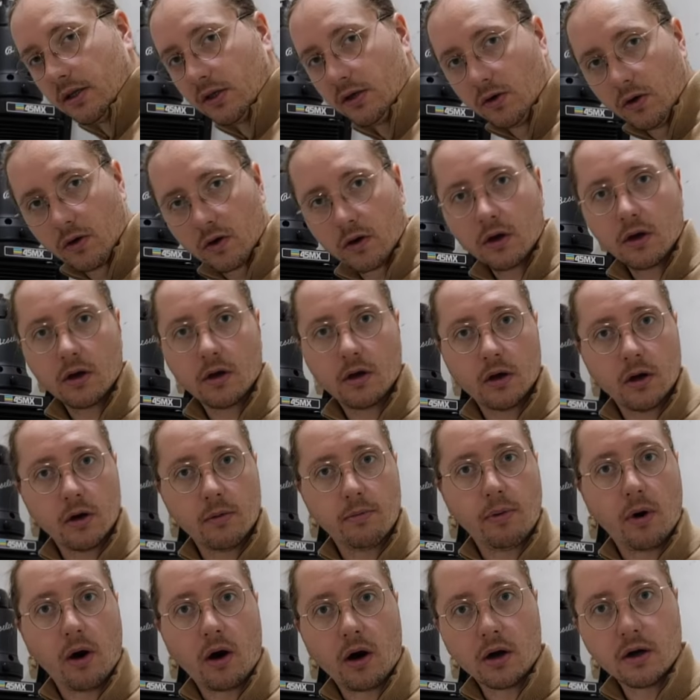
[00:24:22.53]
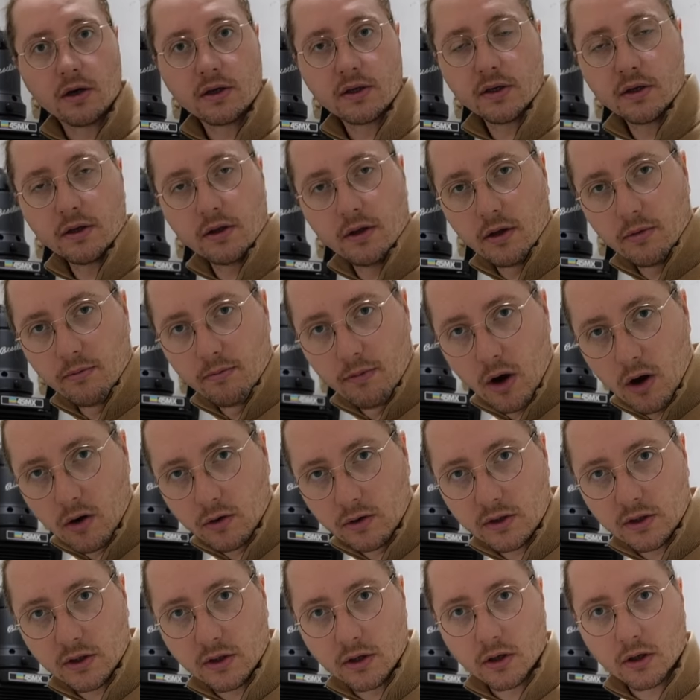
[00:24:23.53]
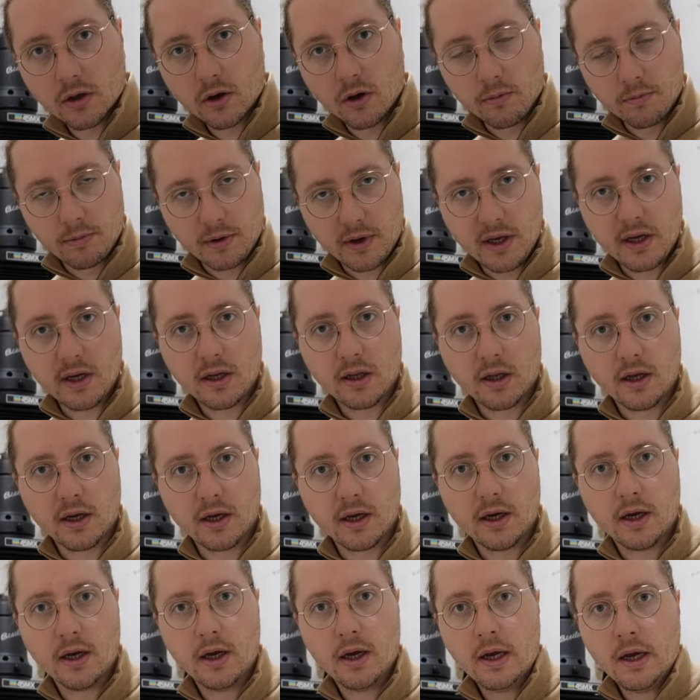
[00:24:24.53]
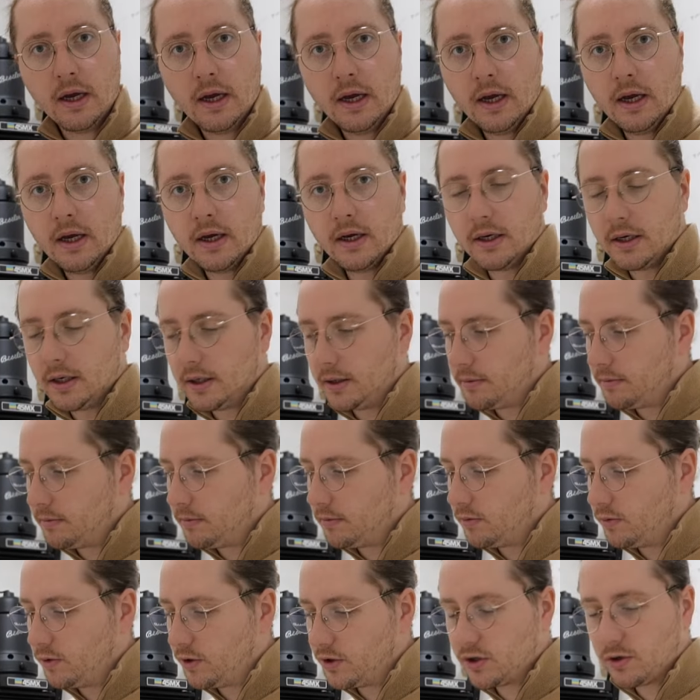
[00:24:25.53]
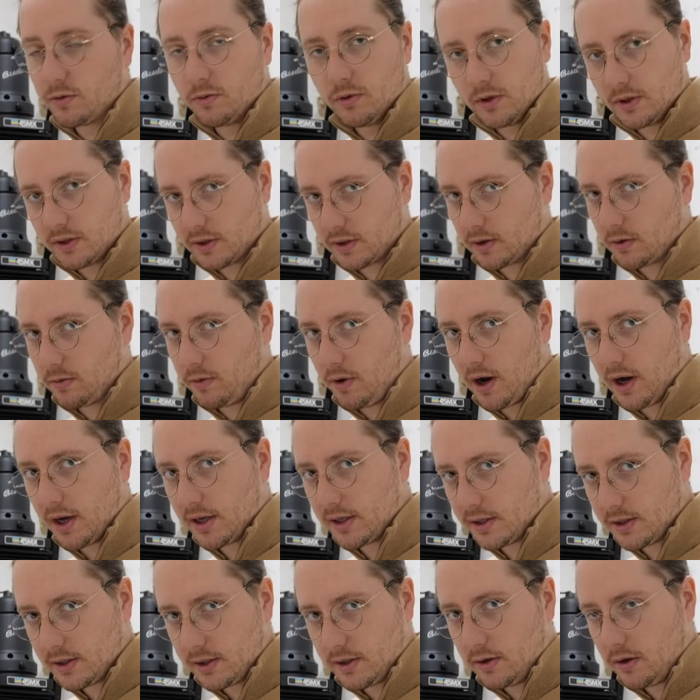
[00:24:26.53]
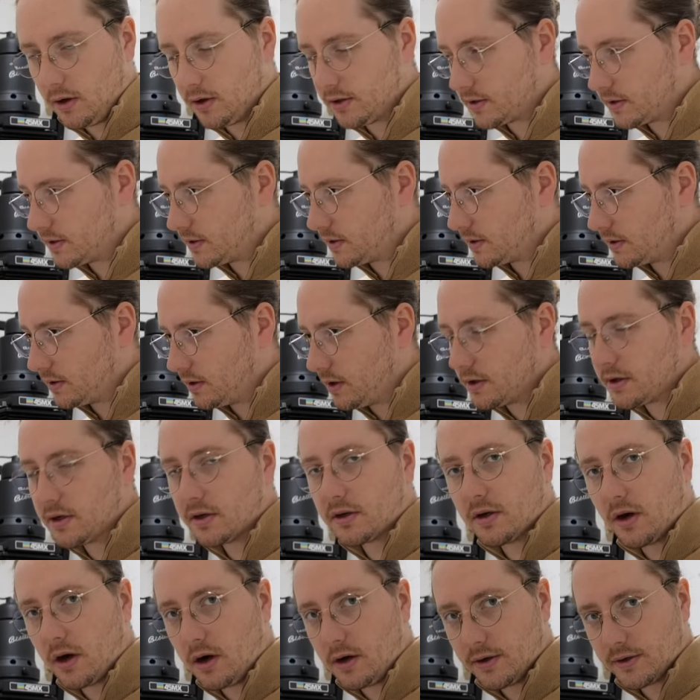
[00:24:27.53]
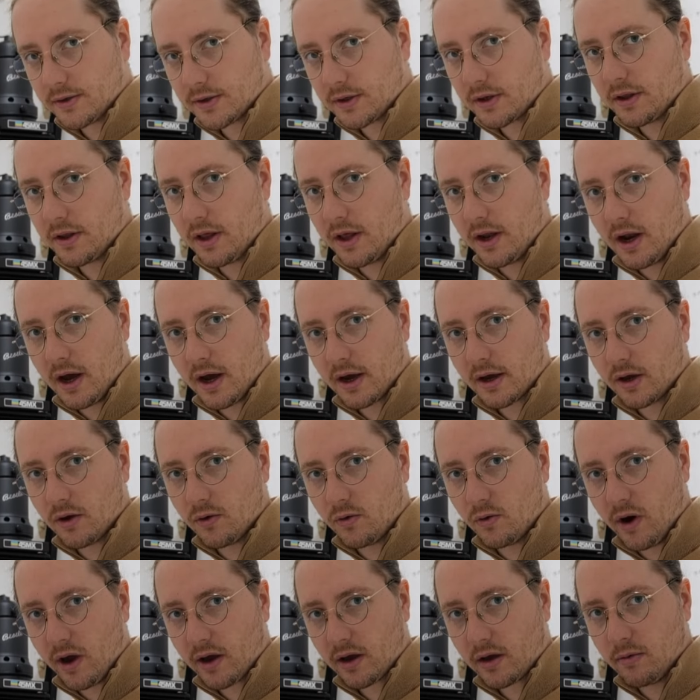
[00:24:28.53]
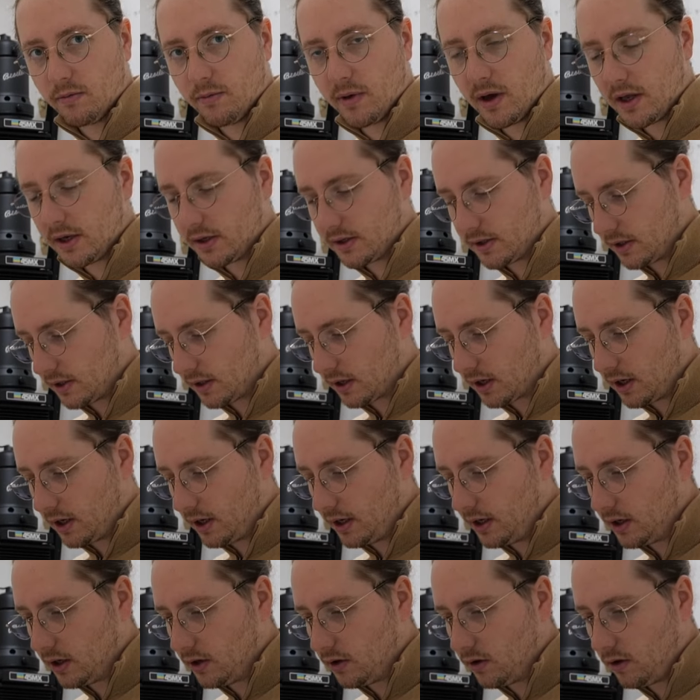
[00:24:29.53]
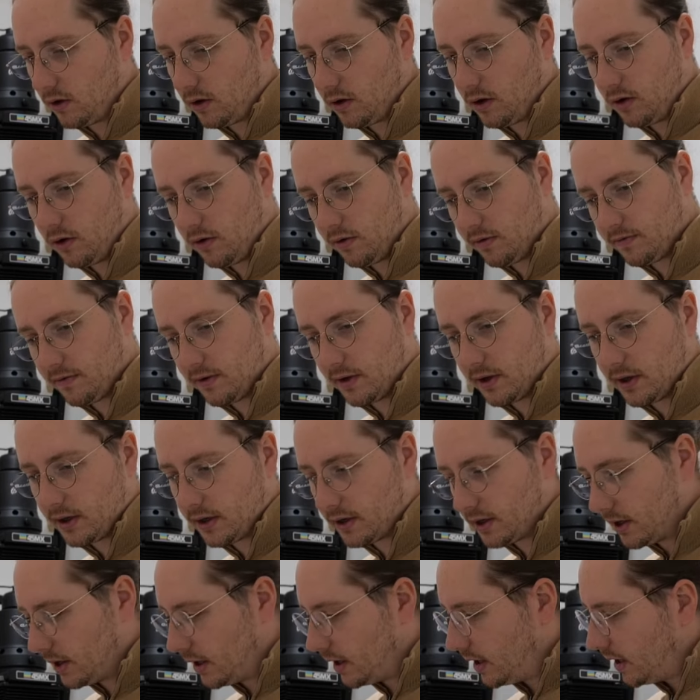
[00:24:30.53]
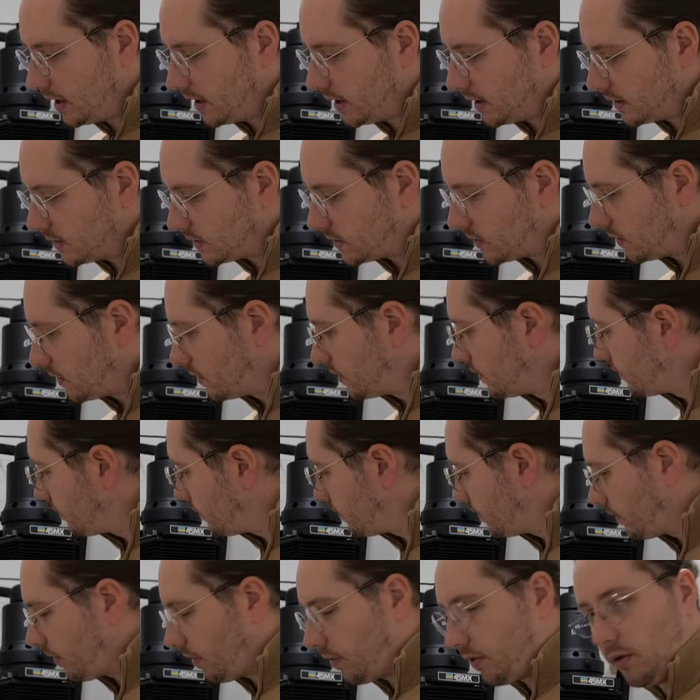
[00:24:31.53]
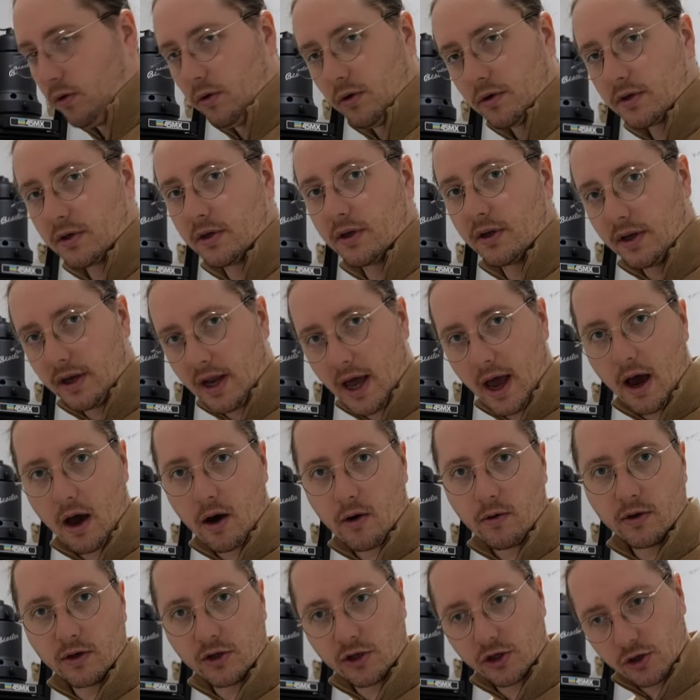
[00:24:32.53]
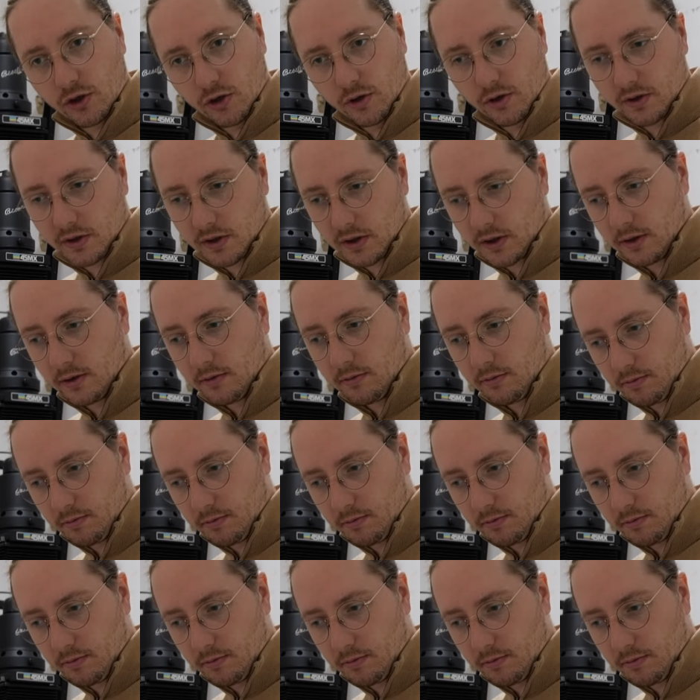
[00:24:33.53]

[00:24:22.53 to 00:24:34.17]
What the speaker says: took apart the motor completely, which was quite not a task that I can recommend, and clean it all off, and sort of thought now it should